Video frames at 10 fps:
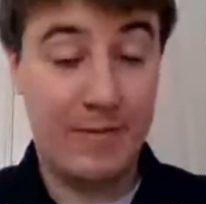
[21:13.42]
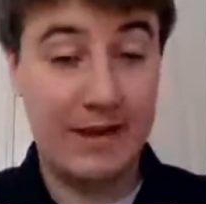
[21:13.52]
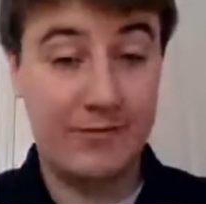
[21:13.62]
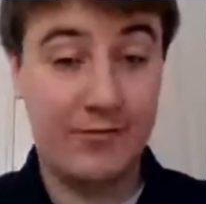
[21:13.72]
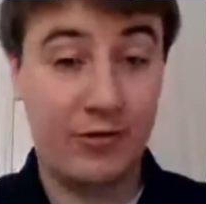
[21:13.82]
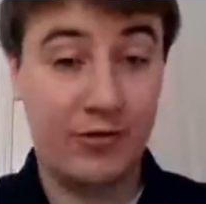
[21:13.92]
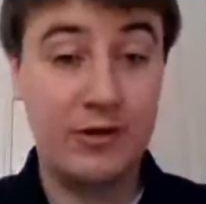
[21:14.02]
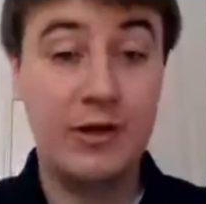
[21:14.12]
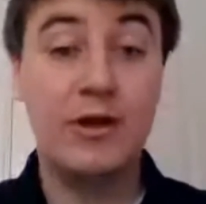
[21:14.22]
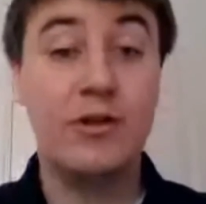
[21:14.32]
paid for.
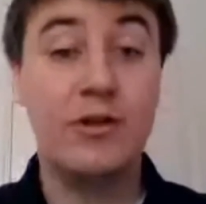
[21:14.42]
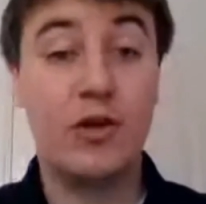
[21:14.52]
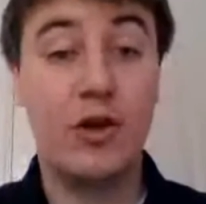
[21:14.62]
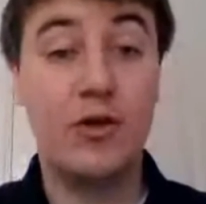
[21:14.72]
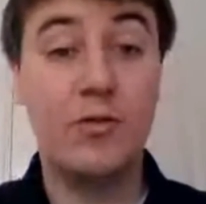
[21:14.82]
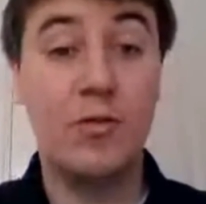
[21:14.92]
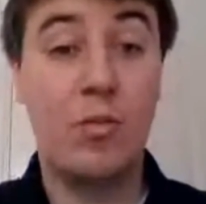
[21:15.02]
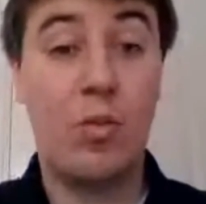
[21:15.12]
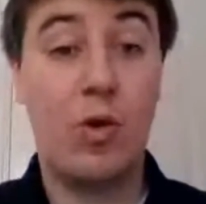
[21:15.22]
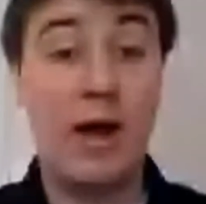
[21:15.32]
So
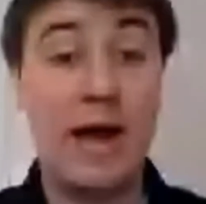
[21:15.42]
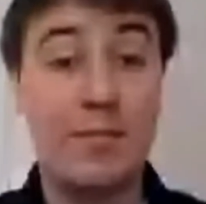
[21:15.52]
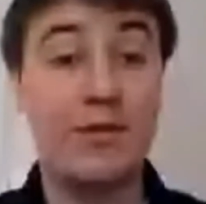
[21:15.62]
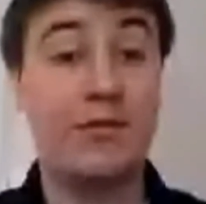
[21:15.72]
what happens